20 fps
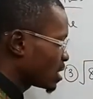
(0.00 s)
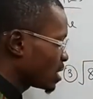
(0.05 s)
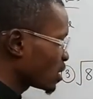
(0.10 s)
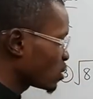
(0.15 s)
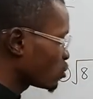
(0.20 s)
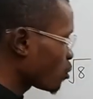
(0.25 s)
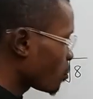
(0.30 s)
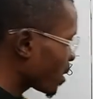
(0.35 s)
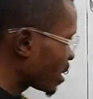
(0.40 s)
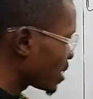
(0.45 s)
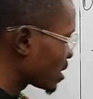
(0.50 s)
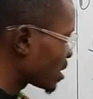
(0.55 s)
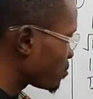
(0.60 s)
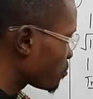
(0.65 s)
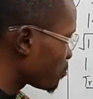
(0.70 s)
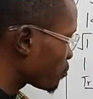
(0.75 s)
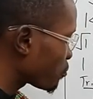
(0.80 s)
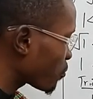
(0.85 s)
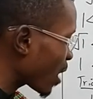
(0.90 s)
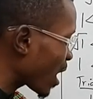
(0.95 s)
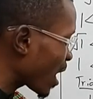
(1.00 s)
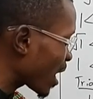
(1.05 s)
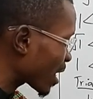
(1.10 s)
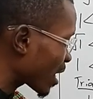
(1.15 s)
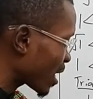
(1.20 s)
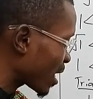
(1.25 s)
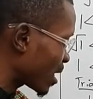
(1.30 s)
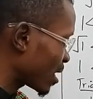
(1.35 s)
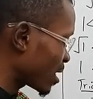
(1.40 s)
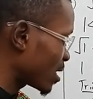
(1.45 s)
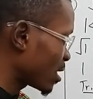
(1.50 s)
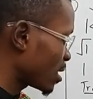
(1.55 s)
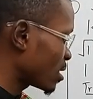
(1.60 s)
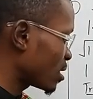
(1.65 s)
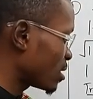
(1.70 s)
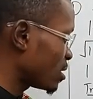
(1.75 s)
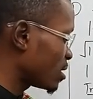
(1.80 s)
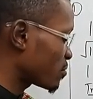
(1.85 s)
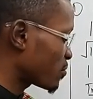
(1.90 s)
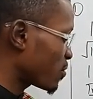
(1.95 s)
see this number is farther
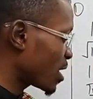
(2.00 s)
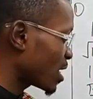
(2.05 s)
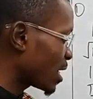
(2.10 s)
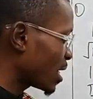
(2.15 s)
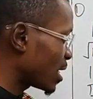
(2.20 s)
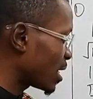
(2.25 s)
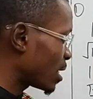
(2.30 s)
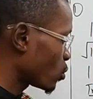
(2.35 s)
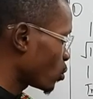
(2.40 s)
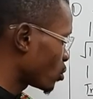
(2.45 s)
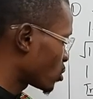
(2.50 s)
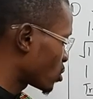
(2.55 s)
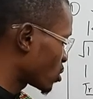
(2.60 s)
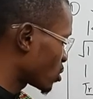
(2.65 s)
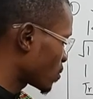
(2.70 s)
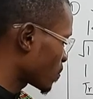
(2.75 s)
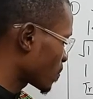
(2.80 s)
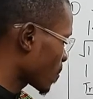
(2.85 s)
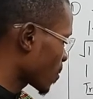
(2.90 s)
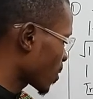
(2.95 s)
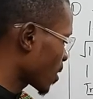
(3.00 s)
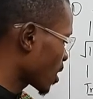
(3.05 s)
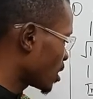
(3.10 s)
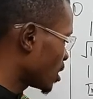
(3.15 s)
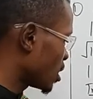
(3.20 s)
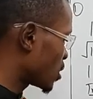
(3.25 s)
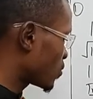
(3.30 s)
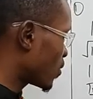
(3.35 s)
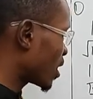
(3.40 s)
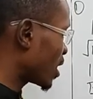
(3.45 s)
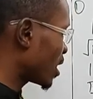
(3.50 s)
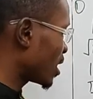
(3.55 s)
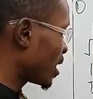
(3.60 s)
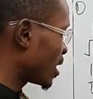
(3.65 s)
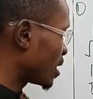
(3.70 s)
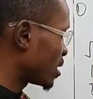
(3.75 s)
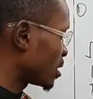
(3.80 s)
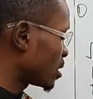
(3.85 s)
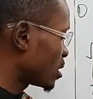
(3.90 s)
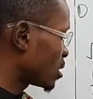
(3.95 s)
than what? It's farther
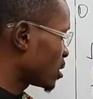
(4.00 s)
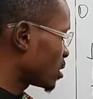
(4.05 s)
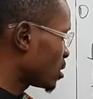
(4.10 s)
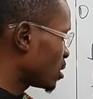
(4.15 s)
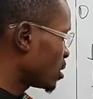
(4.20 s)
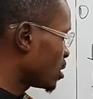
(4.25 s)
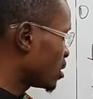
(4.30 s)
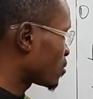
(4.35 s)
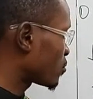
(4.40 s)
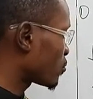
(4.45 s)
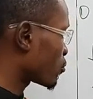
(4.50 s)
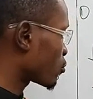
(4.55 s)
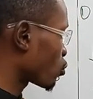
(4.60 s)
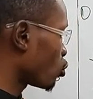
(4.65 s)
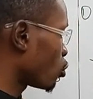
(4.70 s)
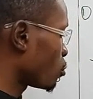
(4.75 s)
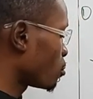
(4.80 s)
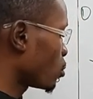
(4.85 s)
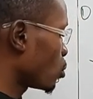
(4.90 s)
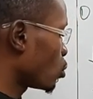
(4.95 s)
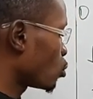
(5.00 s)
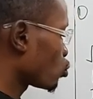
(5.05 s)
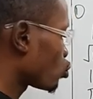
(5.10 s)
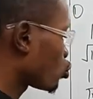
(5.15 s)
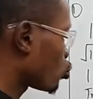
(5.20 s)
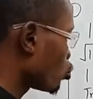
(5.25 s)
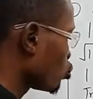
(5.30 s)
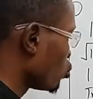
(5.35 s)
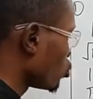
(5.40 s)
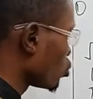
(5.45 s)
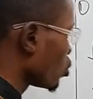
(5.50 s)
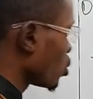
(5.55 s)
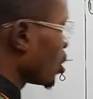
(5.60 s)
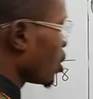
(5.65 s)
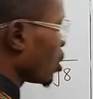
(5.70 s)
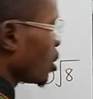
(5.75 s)
than this from 2.